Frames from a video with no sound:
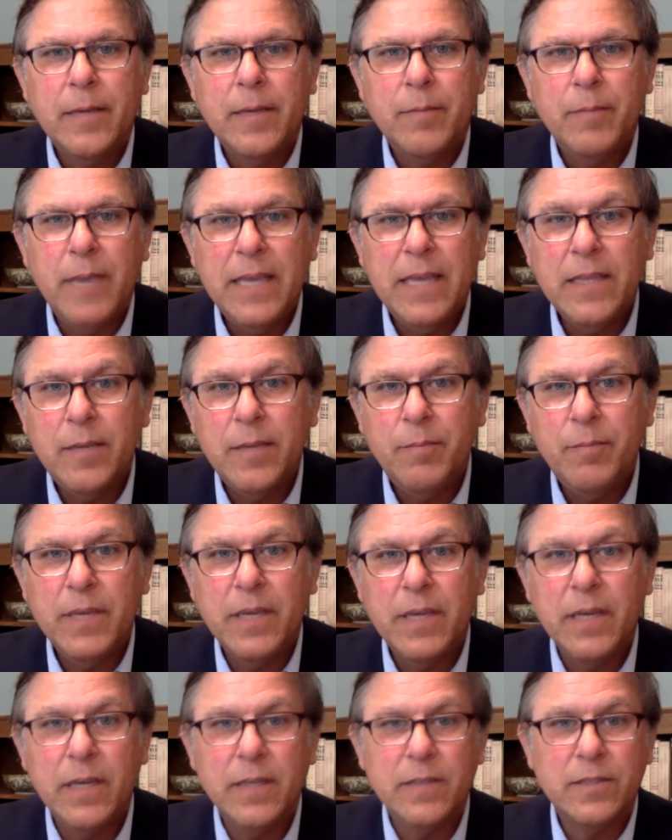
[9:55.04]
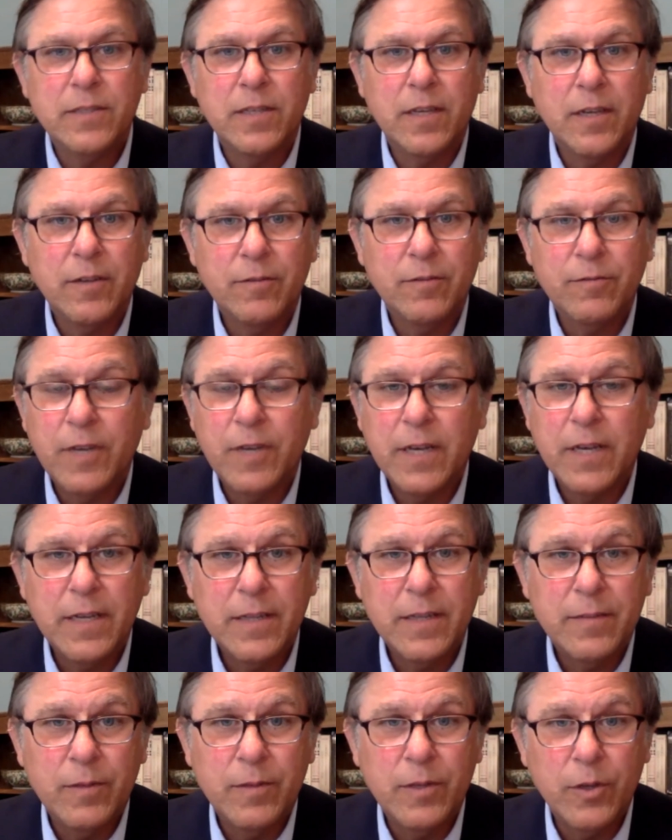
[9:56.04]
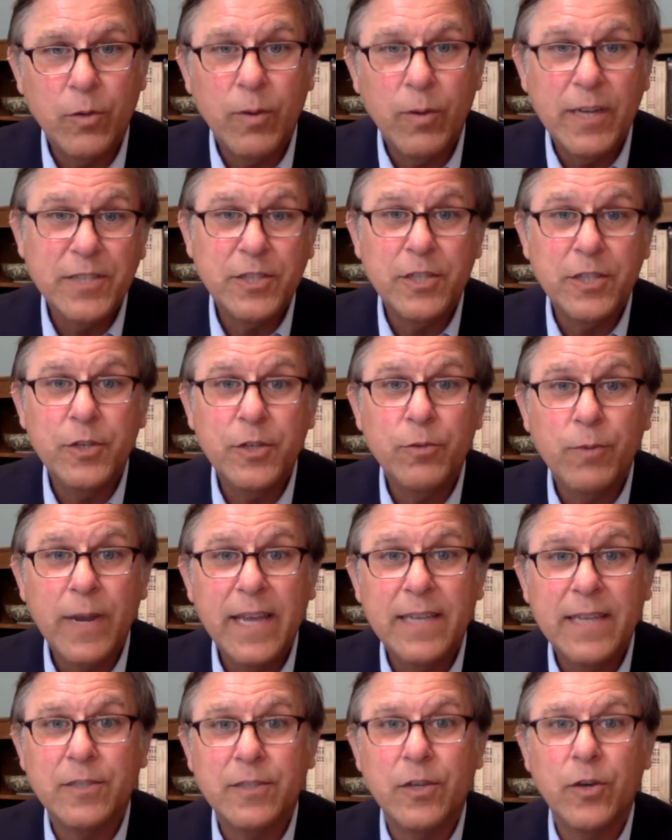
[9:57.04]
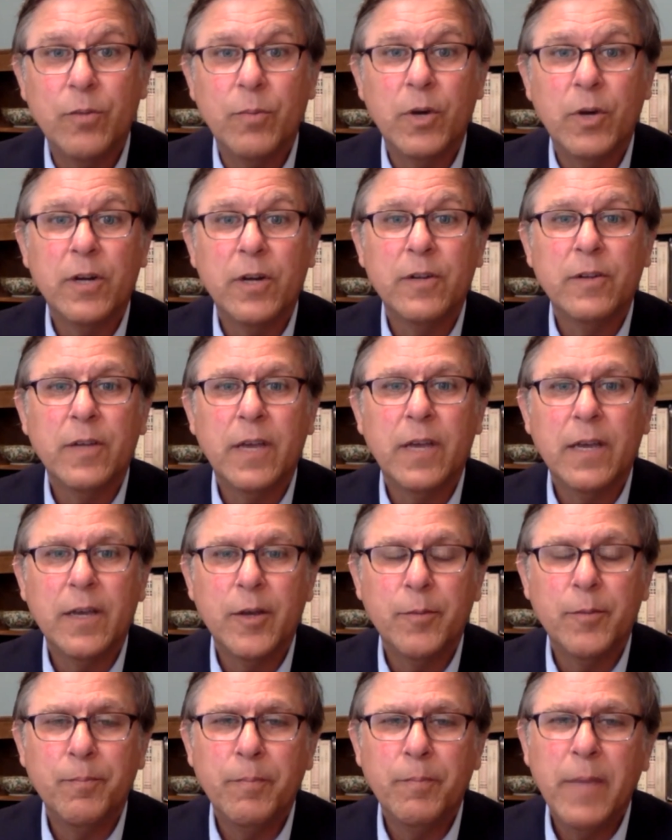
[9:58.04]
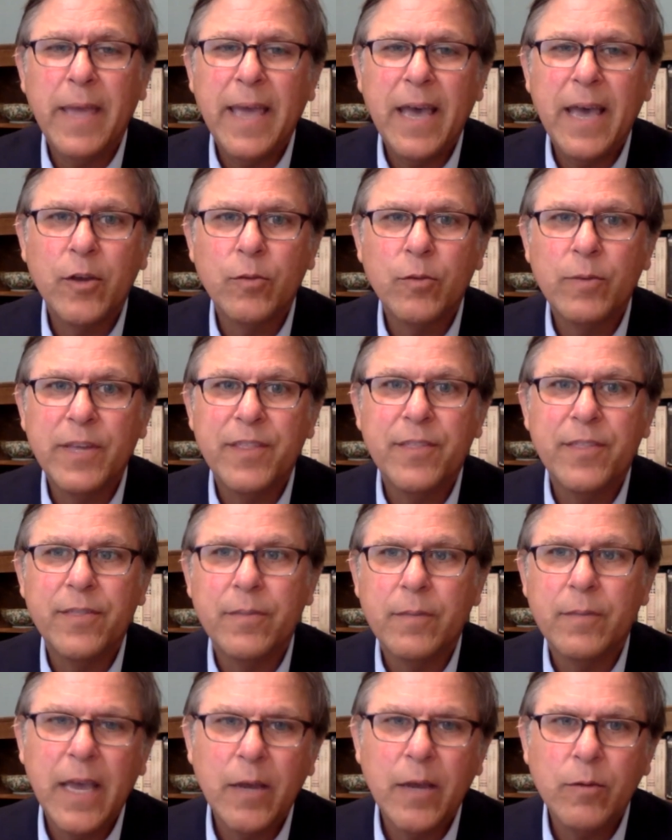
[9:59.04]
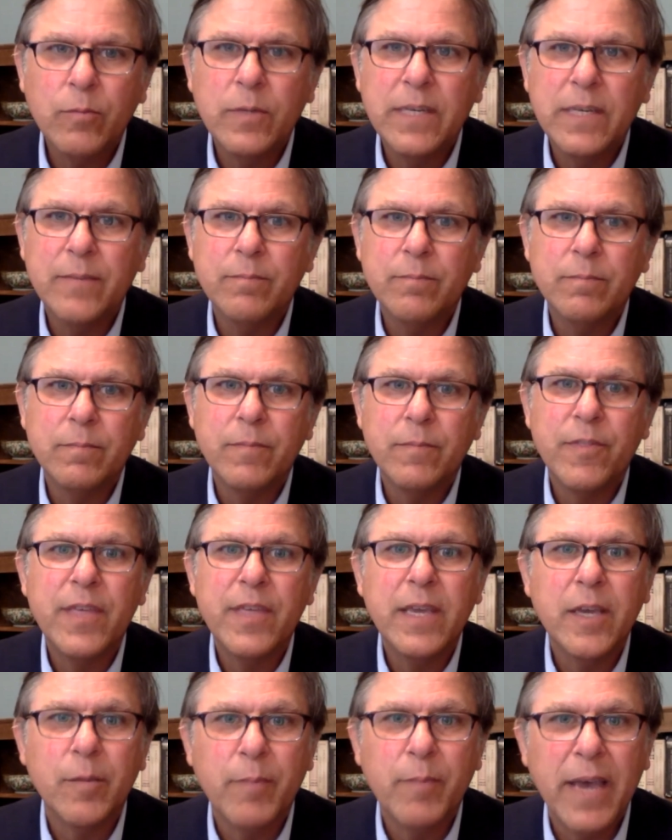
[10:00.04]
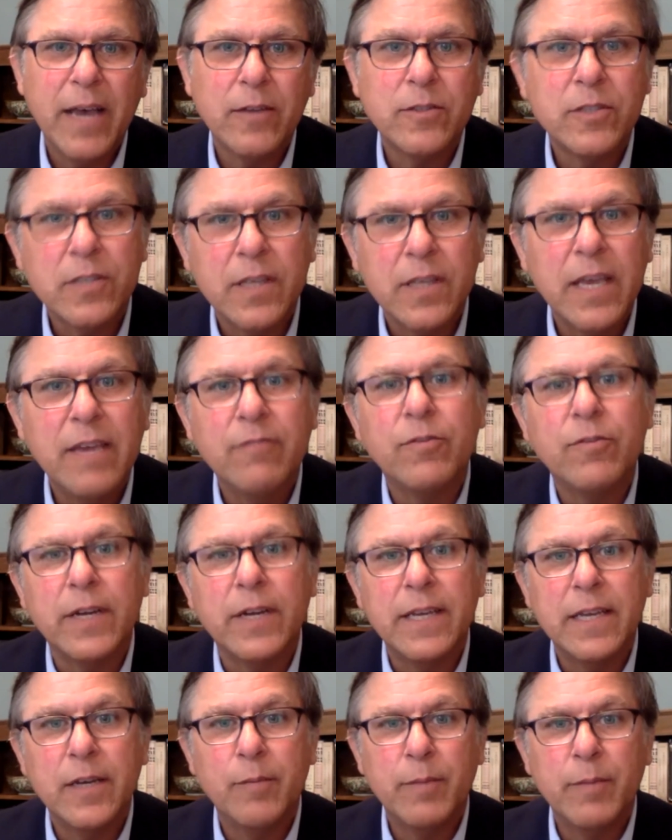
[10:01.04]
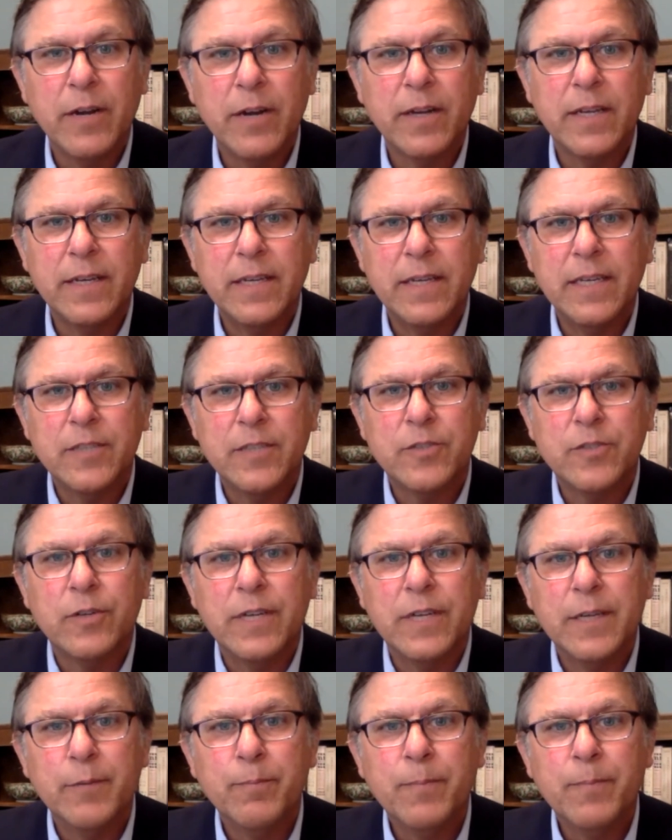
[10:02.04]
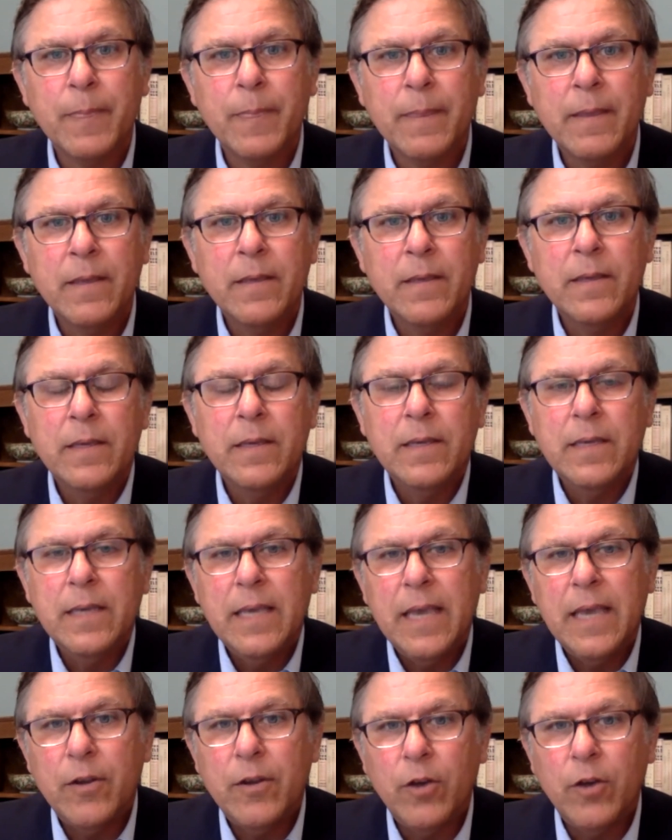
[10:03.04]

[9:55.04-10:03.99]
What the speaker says: mainly because of the question you raised, Omar. How do we think about slavery in American history? And